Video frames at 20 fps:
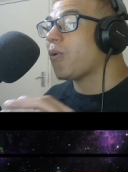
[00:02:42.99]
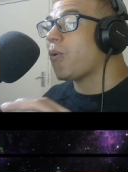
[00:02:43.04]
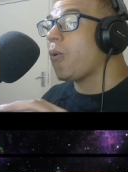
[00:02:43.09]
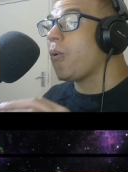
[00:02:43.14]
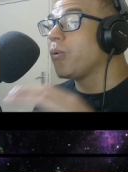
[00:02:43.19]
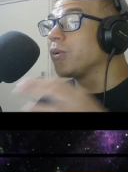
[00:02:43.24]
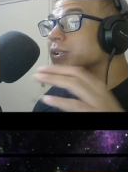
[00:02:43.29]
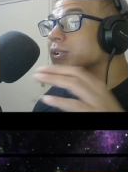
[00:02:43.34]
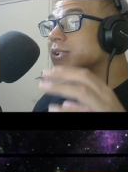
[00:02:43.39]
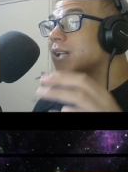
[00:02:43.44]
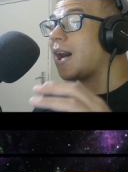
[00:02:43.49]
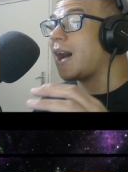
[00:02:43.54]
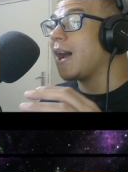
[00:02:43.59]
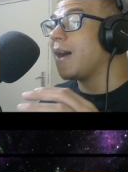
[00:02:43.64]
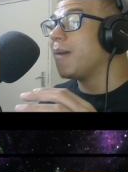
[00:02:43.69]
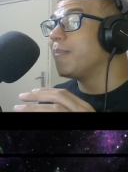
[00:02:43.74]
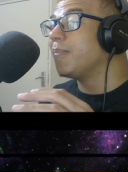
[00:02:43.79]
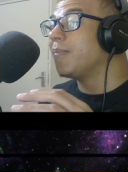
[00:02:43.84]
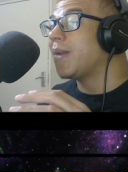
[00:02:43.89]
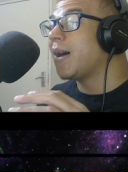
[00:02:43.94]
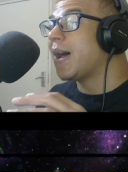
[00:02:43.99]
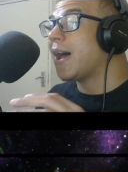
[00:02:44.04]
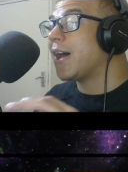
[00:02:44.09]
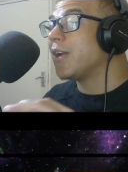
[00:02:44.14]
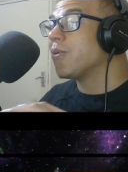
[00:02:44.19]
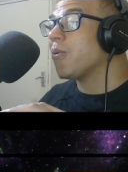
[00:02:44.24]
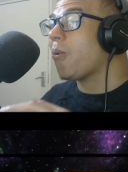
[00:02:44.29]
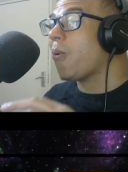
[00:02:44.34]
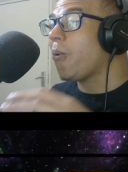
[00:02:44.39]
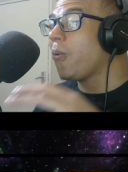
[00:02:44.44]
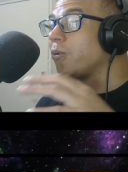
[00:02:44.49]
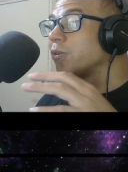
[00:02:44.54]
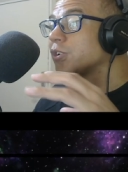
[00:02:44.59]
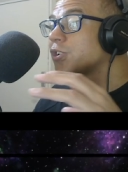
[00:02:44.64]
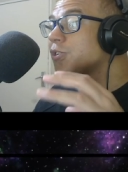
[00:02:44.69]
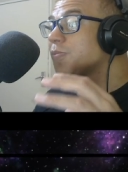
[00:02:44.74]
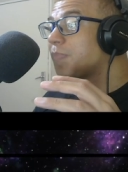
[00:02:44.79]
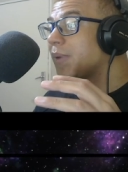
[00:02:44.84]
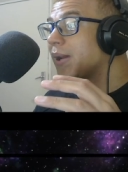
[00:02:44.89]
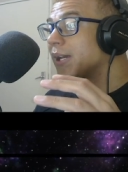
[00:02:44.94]
all time and all
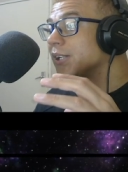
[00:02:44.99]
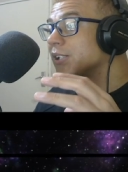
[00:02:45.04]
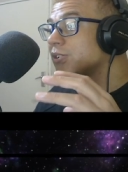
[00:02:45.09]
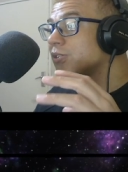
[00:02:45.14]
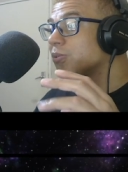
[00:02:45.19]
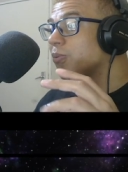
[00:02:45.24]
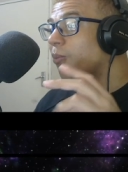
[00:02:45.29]
space,